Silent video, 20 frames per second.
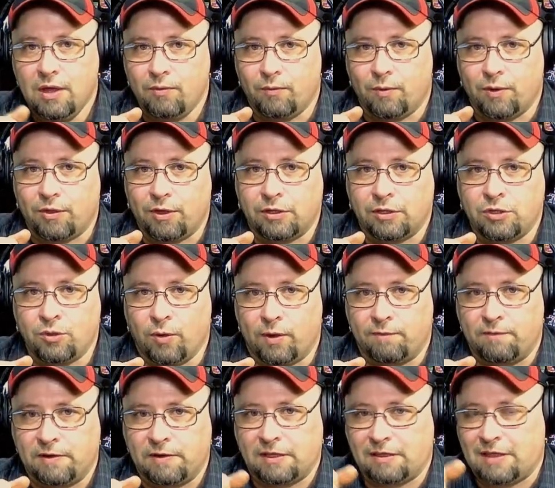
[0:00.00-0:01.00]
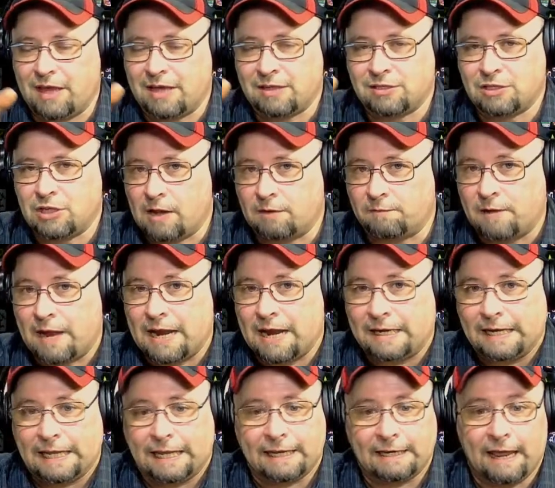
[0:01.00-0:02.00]
with a $250,000
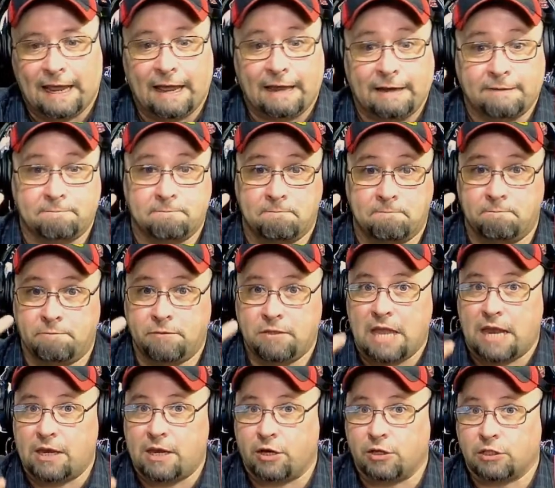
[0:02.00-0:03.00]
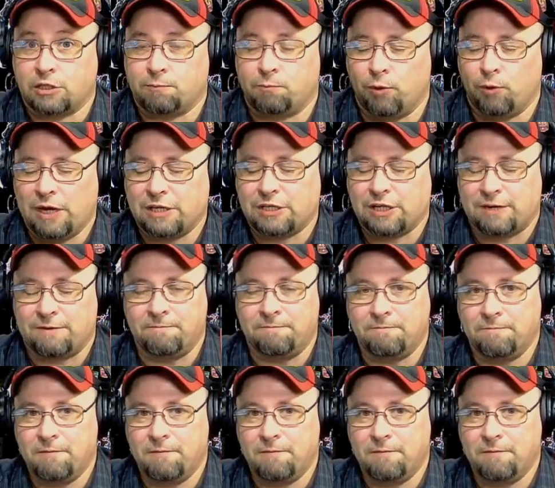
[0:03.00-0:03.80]
fine and 10 years in prison.